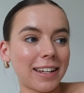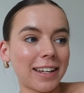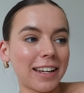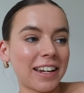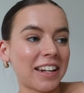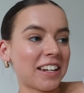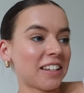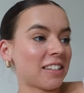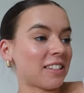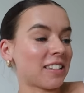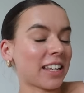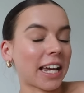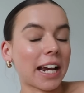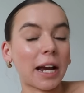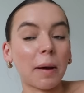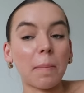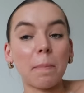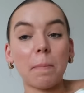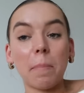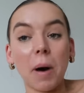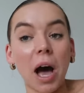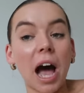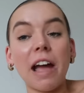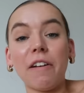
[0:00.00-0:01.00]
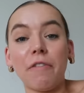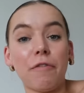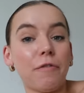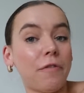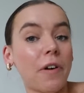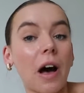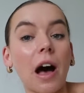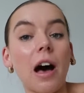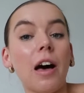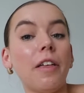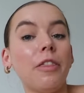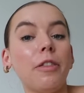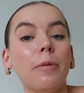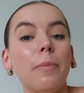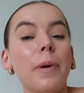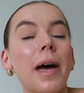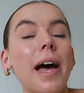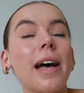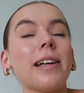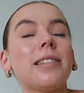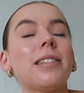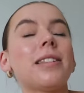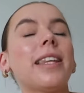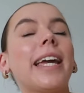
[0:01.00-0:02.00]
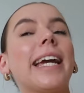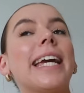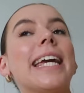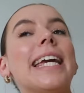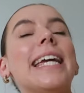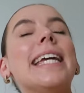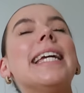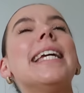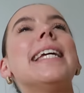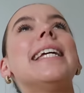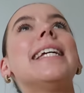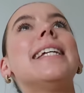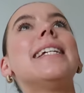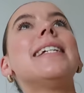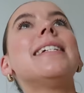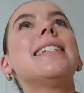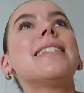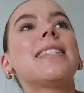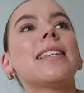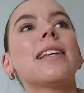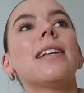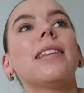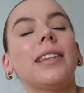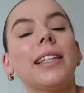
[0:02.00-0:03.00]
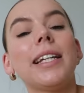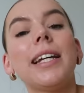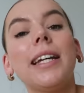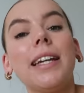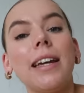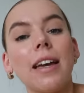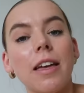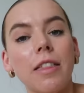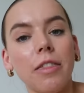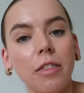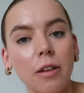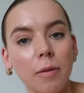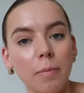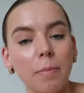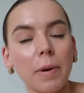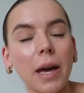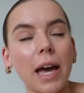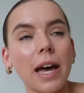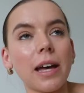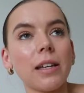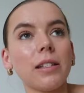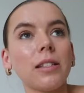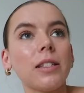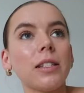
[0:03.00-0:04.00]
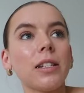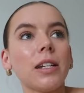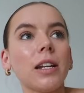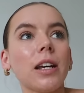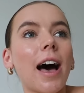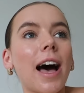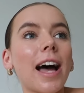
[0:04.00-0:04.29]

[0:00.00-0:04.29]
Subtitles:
it is like by far the best, like easily the best.